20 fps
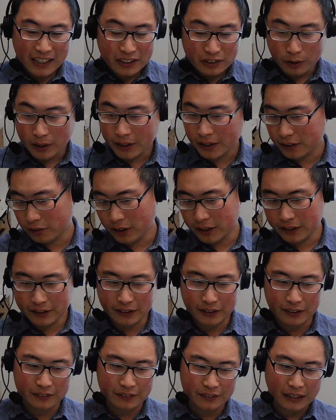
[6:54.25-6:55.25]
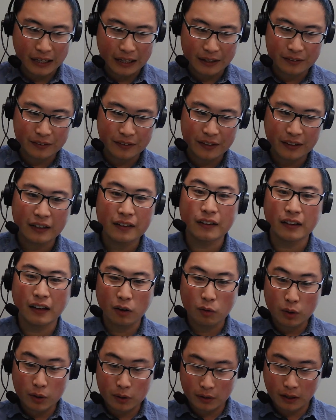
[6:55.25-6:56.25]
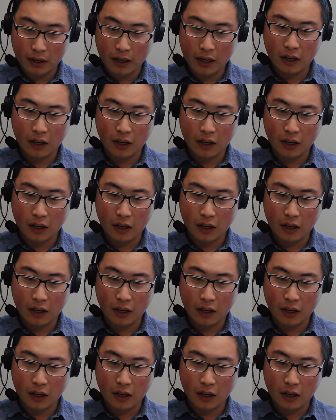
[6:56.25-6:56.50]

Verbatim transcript: Right, right. In in in our